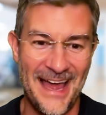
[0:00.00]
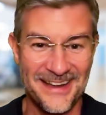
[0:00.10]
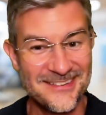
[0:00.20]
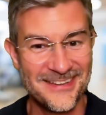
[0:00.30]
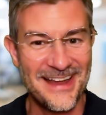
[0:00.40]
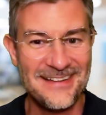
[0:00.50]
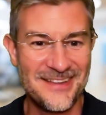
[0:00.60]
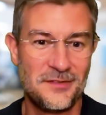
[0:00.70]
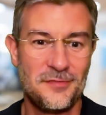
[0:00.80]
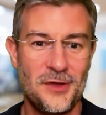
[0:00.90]
And in today's
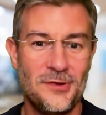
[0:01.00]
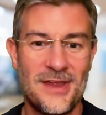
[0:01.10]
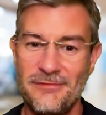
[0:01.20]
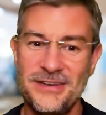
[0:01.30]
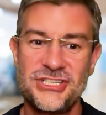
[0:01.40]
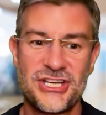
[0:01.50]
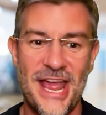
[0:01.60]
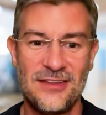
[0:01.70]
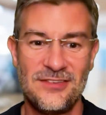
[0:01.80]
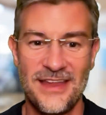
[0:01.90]
interview, Kevin
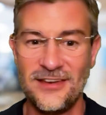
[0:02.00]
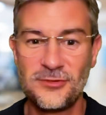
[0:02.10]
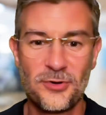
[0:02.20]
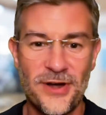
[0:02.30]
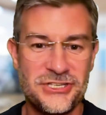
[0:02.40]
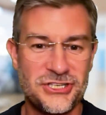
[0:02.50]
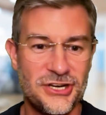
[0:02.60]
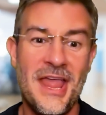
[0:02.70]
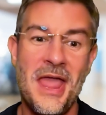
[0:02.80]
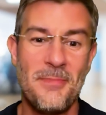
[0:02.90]
shares the
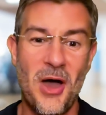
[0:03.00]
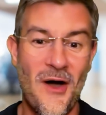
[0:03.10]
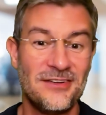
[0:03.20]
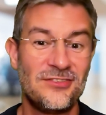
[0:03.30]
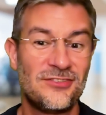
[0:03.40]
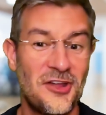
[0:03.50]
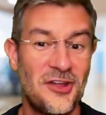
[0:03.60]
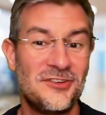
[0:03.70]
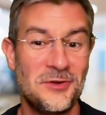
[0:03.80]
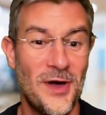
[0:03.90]
inspiration behind
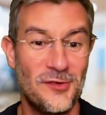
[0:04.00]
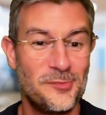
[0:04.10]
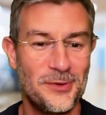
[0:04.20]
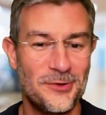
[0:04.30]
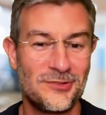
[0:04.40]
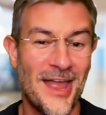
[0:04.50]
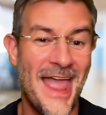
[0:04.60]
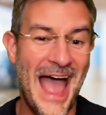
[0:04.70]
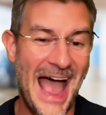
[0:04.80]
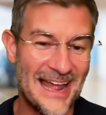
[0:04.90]
starting WealthBuilders
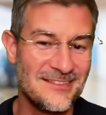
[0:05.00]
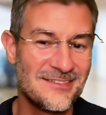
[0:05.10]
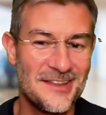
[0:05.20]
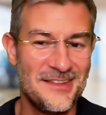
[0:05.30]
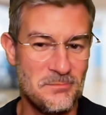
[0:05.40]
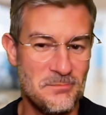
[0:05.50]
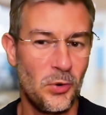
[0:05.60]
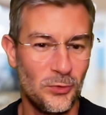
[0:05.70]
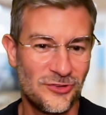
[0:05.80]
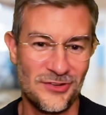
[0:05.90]
and the
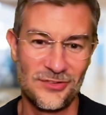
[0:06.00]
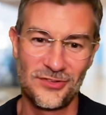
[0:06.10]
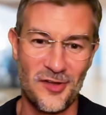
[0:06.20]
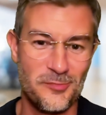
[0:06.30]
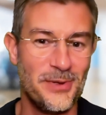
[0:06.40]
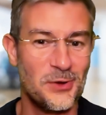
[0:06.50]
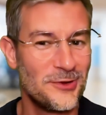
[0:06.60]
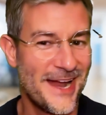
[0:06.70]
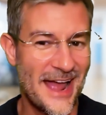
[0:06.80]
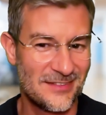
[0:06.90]
importance of
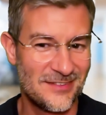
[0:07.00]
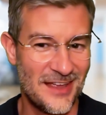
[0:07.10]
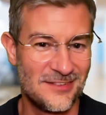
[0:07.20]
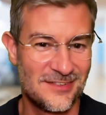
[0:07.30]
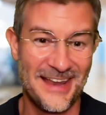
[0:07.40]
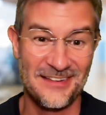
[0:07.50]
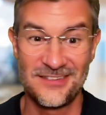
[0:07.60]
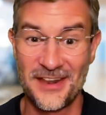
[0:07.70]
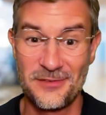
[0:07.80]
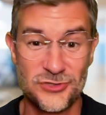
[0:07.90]
building assets
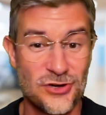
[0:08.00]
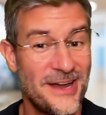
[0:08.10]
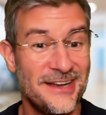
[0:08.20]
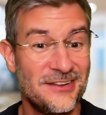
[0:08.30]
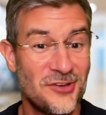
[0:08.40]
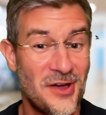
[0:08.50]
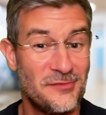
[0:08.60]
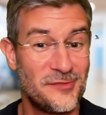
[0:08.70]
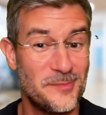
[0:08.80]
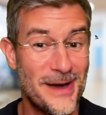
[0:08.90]
instead of trading time
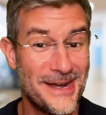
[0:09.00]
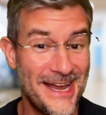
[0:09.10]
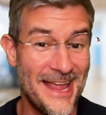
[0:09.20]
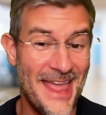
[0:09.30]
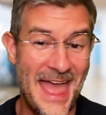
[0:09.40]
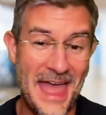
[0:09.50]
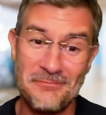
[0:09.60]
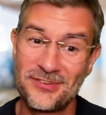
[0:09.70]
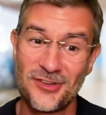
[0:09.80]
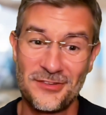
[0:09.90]
for money,
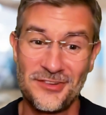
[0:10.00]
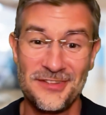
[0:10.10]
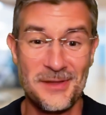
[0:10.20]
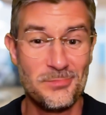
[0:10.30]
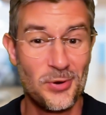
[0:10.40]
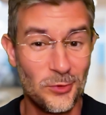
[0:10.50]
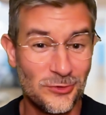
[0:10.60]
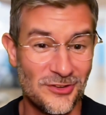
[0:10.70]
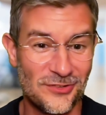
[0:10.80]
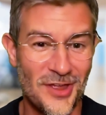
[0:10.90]
emphasizing the
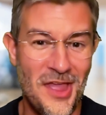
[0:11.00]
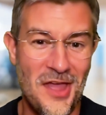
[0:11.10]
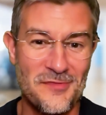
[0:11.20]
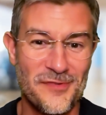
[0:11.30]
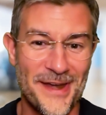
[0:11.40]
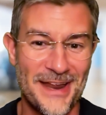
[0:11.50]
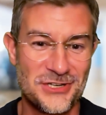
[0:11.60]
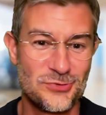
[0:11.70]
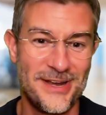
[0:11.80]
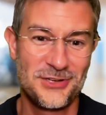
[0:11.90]
importance of
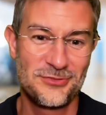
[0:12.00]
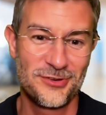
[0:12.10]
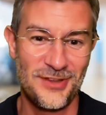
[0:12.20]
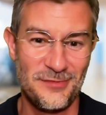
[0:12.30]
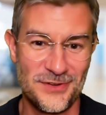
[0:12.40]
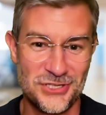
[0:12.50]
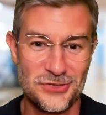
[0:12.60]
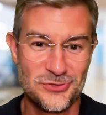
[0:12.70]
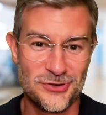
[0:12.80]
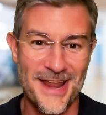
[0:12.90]
financial literacy for
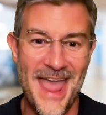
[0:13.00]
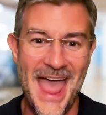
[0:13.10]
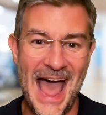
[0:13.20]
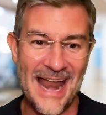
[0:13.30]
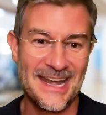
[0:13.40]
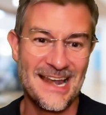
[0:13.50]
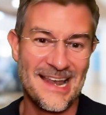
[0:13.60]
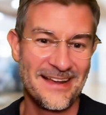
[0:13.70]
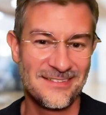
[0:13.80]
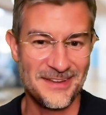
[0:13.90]
children and
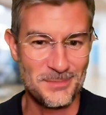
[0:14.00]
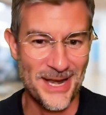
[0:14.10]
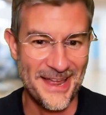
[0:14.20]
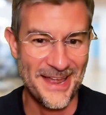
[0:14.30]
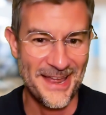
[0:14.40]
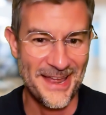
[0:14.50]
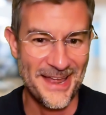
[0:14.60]
legacy planning.